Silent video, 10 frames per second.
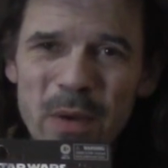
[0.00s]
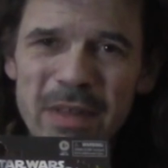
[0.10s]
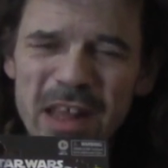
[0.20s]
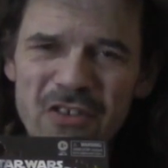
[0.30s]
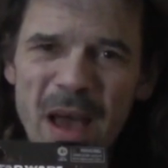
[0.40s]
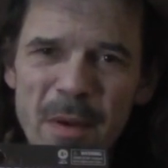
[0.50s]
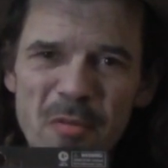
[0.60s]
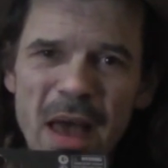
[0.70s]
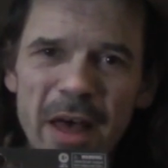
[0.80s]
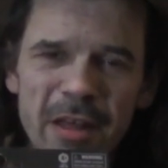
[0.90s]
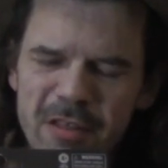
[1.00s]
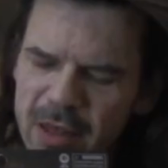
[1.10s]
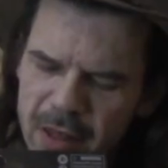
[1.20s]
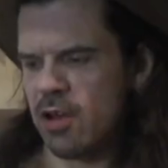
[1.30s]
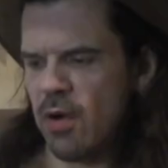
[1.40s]
he was at Jabba's Palace.
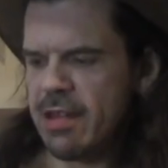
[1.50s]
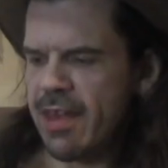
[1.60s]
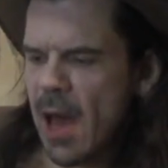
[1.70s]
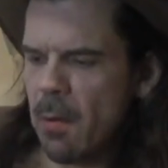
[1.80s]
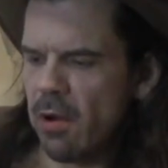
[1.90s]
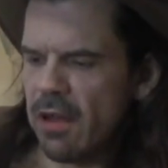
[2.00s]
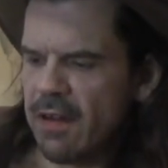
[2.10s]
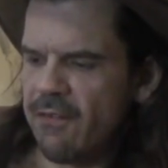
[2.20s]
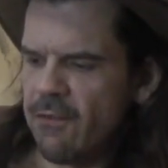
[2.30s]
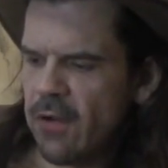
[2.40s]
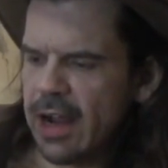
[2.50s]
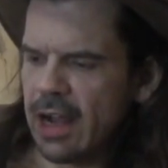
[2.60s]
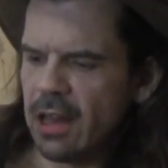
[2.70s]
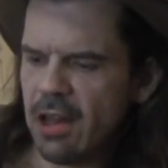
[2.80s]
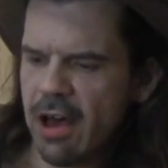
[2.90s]
The crazy helmet with all the freaking
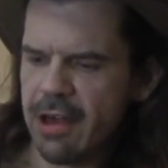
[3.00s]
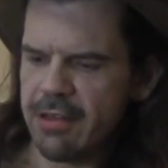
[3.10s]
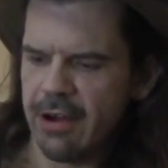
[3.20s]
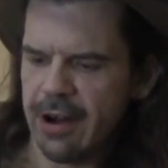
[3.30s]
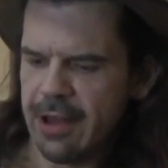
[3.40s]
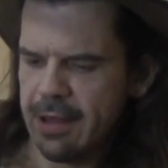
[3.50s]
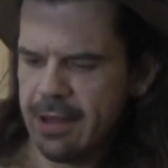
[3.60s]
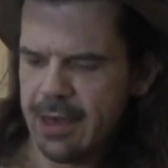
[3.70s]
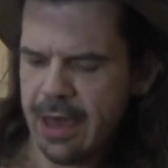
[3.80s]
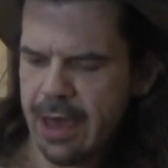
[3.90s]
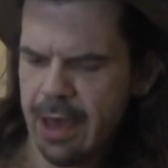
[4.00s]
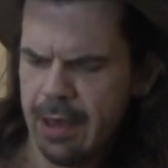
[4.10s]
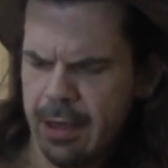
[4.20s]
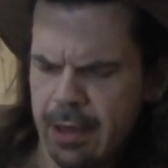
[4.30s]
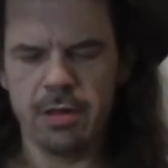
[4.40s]
claws on it. Yeah,
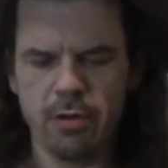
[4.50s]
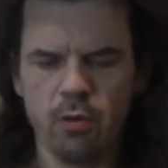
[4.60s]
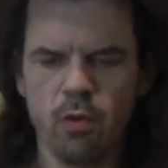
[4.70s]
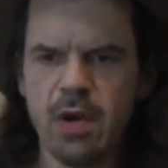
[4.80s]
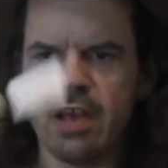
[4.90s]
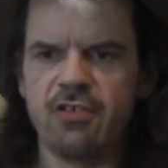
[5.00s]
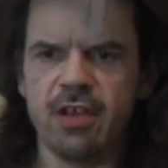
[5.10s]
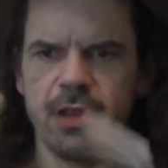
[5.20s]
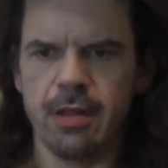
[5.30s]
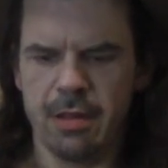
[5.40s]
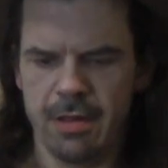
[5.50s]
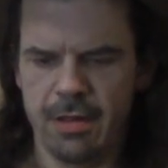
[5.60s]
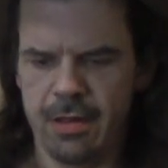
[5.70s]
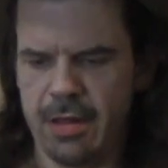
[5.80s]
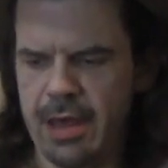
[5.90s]
directions
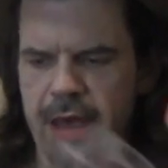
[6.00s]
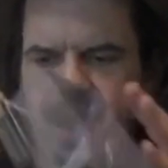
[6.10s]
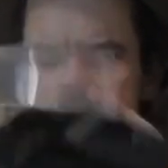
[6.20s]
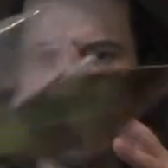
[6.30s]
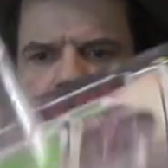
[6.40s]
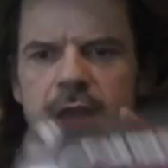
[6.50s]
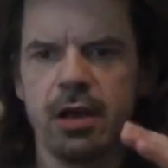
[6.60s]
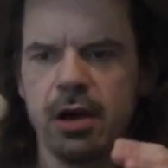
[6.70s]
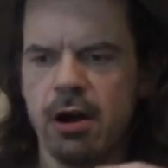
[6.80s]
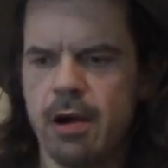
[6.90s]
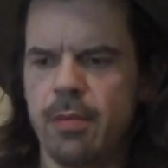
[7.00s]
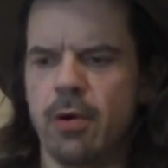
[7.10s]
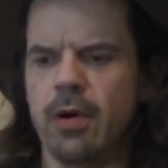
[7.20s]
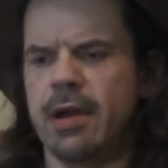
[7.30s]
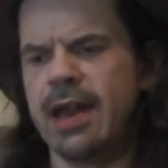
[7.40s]
and
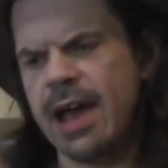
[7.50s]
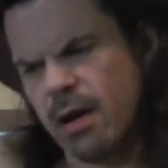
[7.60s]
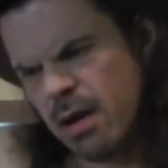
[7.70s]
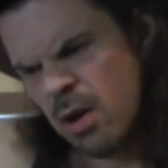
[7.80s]
cardboard. Now,